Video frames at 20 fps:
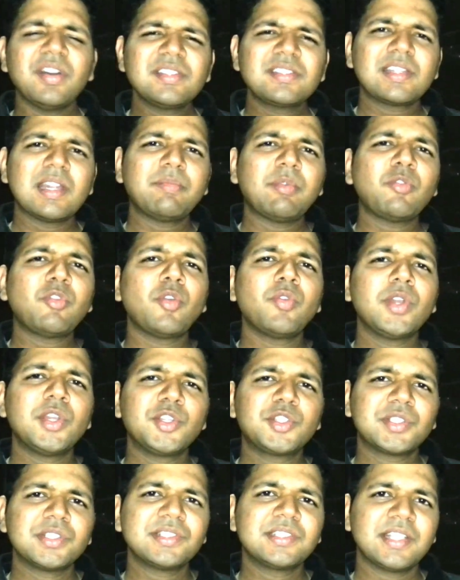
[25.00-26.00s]
The first step of
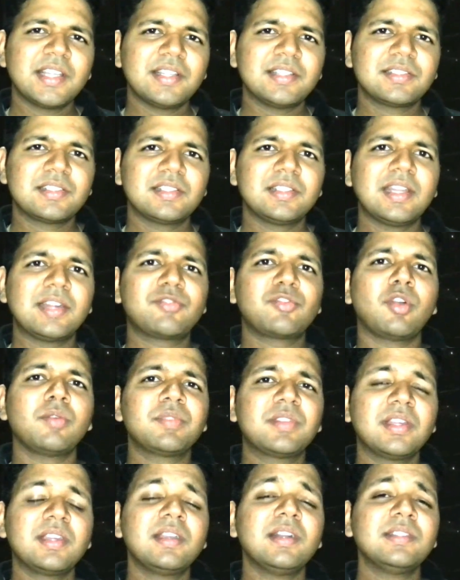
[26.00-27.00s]
evolution says
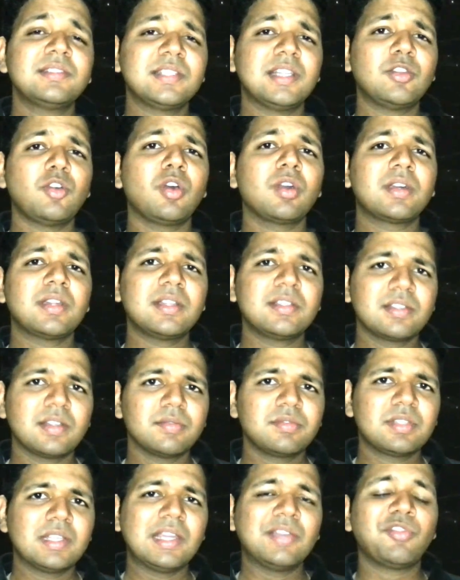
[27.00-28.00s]
that from single cell
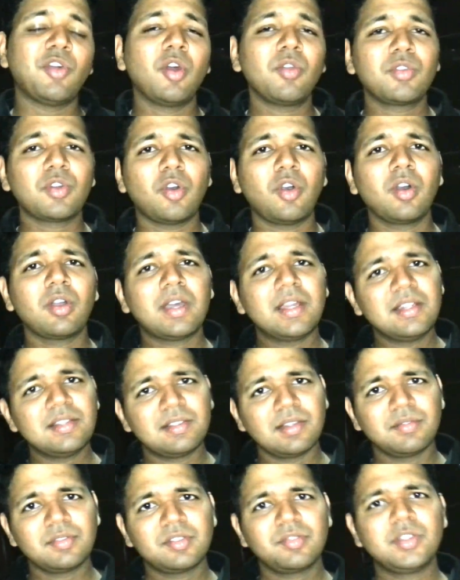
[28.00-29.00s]
organisms evolved
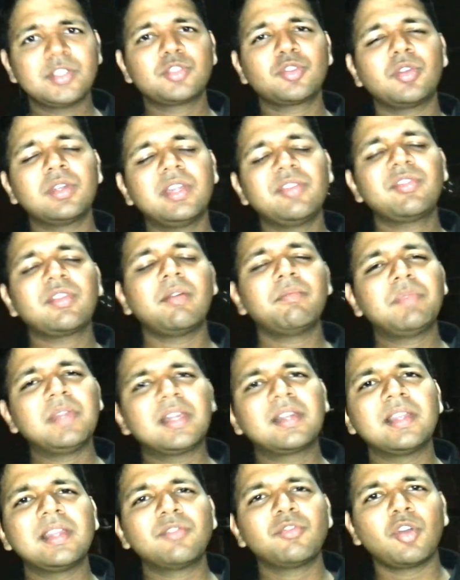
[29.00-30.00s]
organisms which could live
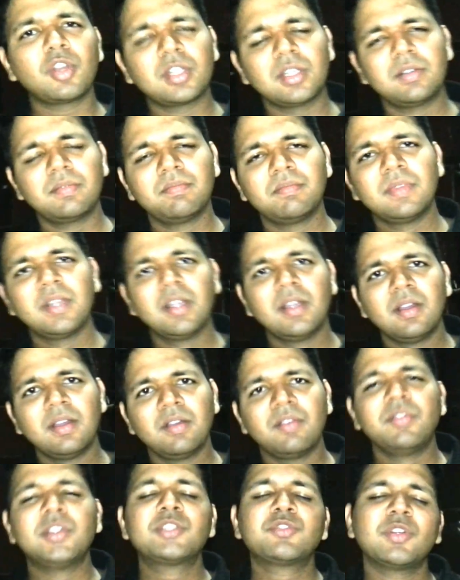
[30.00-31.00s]
completely in water,
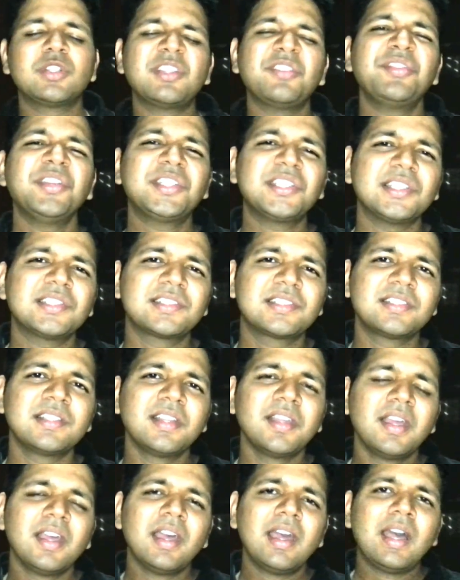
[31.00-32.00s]
which were the
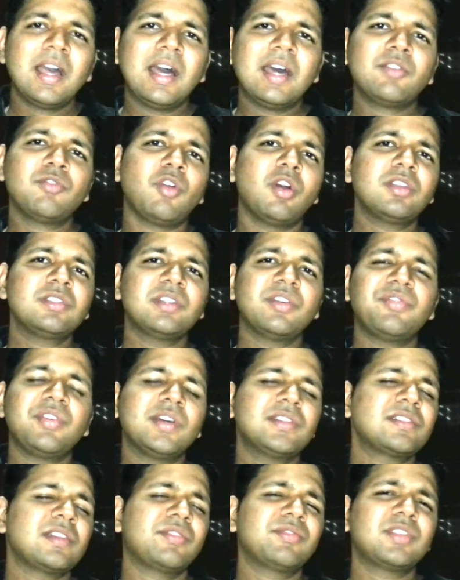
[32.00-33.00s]
fishes. And
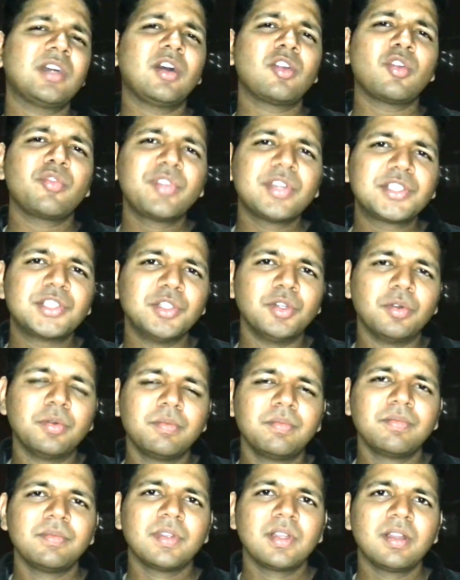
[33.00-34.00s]
what's the first avatar of
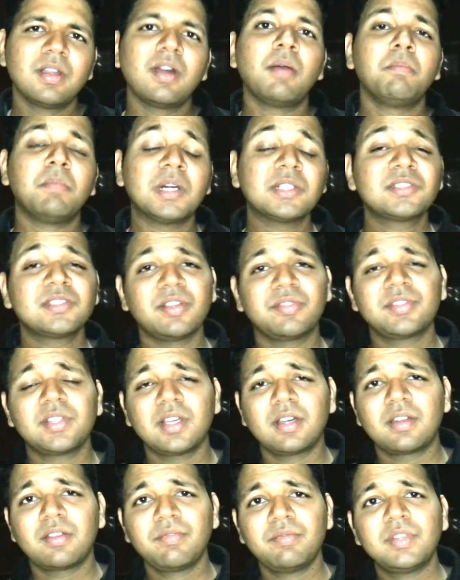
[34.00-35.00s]
Vishnu?
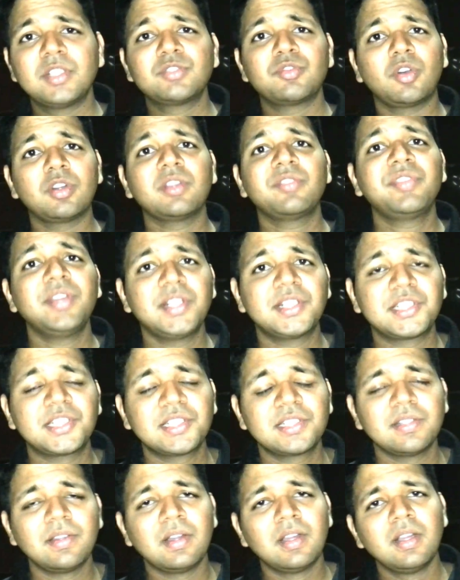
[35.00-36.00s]
Matsya, which was a
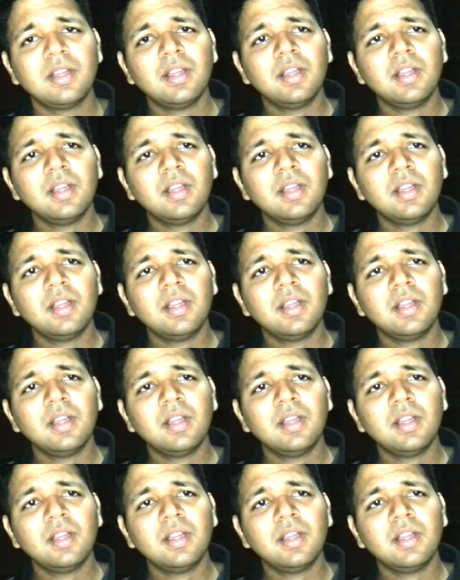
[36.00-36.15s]
fish.